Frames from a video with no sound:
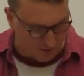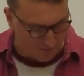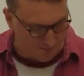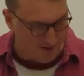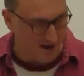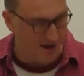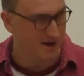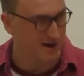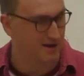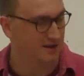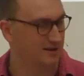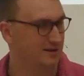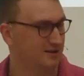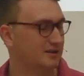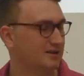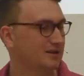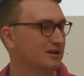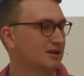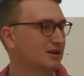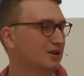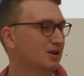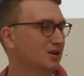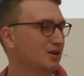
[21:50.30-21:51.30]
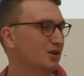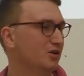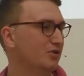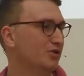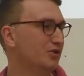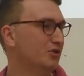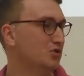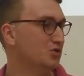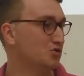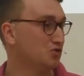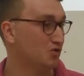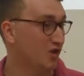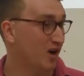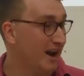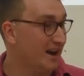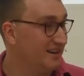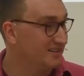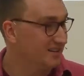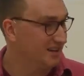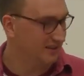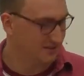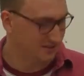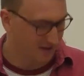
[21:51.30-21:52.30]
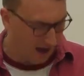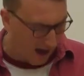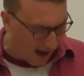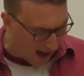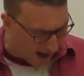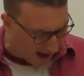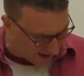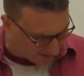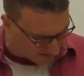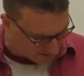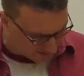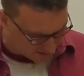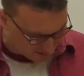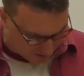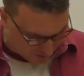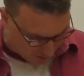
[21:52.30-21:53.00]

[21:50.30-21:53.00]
and me, the greatest act